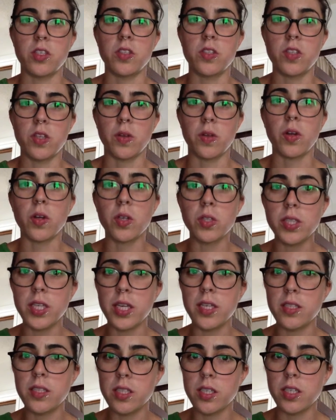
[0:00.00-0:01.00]
So the early
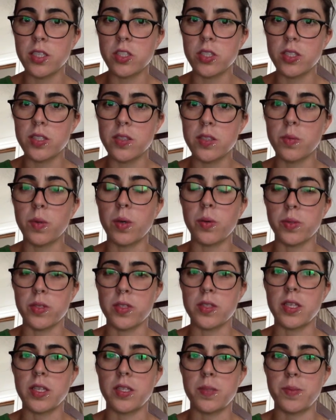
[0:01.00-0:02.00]
1800s, what was the
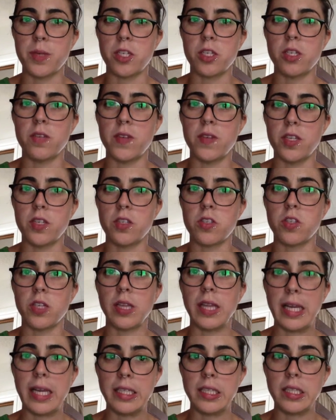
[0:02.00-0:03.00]
expansion of industry
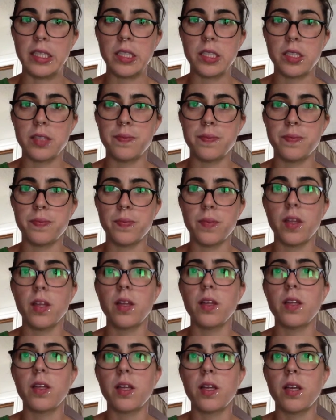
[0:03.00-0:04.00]
like?
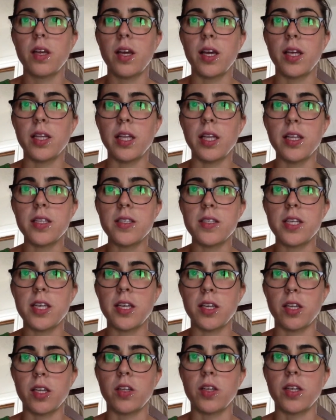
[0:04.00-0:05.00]
And let's take a
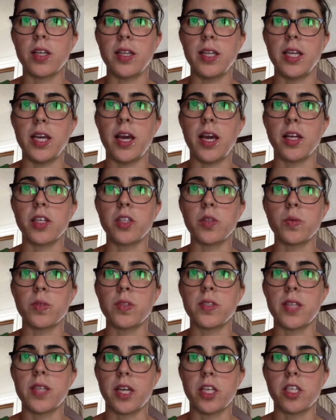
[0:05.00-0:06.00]
look at the actual
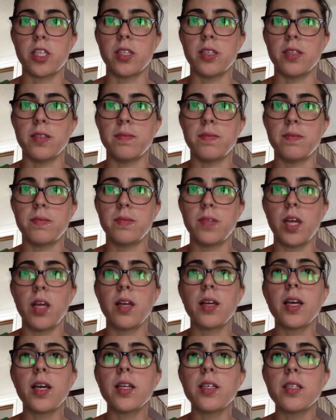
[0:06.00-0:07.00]
section.
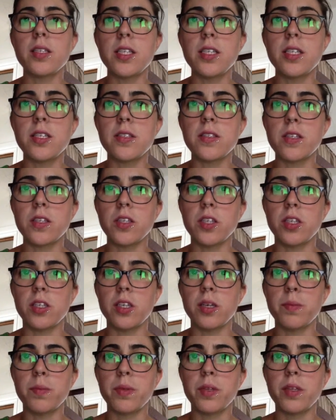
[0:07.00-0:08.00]
Continental
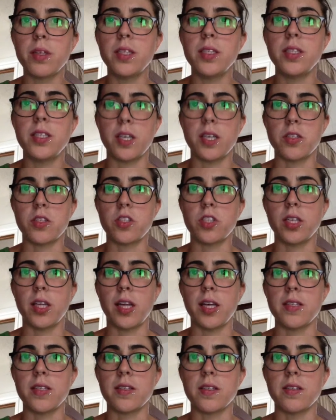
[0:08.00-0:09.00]
Europe
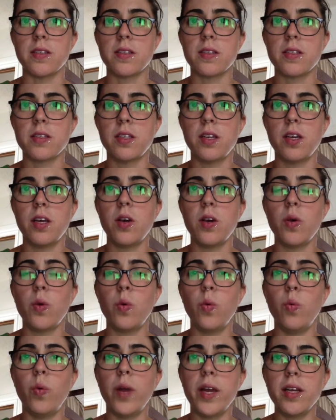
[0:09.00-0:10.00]
industrializes.
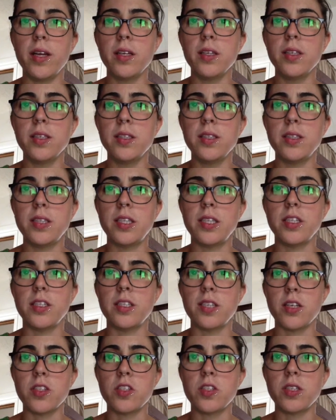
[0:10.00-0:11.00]
Where did
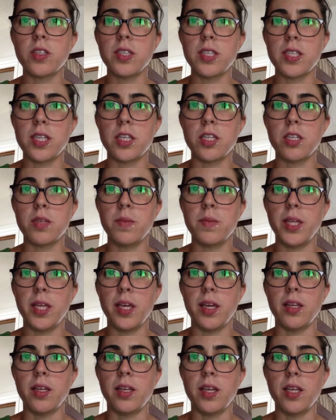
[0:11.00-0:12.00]
industrialization
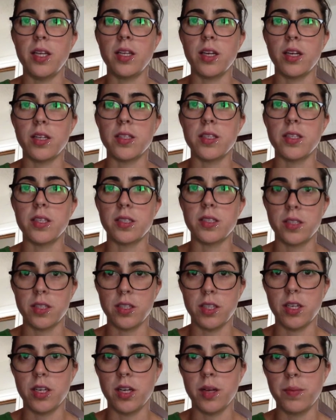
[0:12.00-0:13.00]
begin in continental
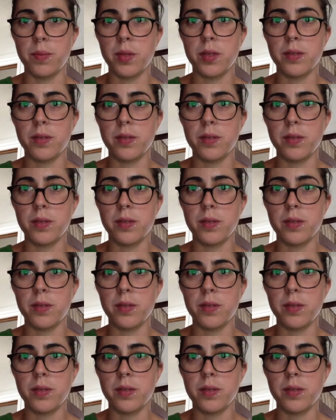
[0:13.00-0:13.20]
Europe?